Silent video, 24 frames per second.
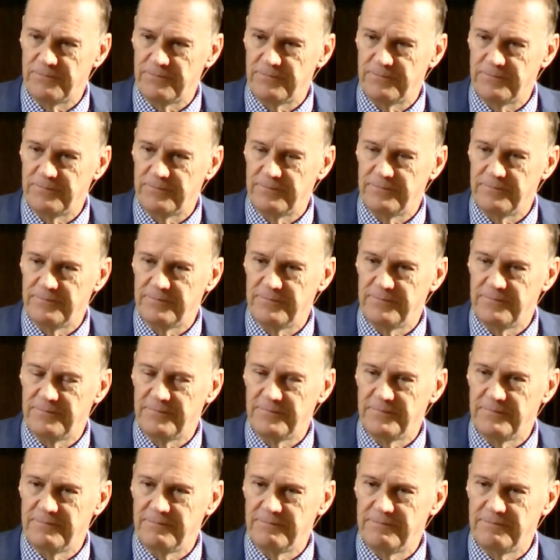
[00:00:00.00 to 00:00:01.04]

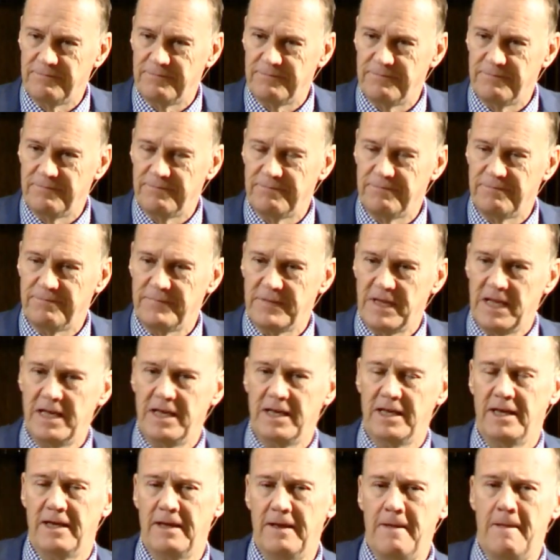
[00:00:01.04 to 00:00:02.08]

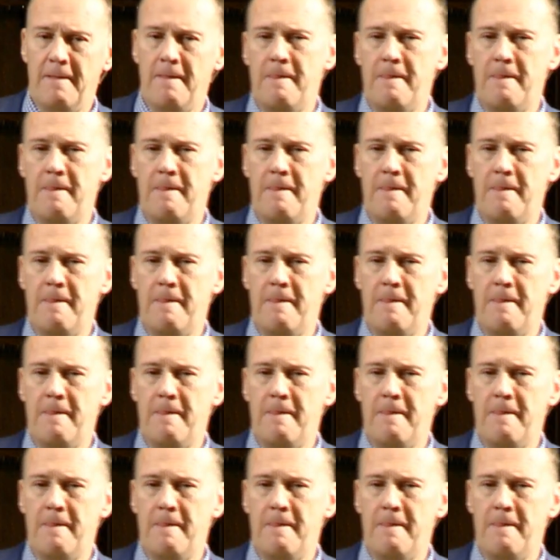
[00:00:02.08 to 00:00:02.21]
No one is speaking in this clip.